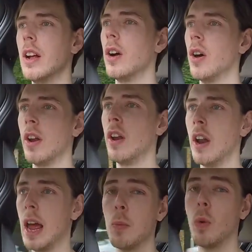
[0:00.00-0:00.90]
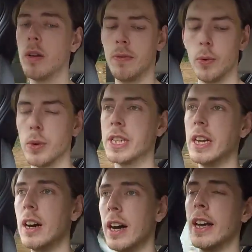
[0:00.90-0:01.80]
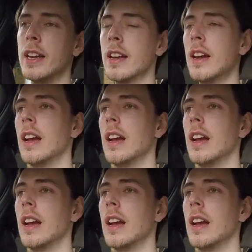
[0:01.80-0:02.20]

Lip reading: on an M140i,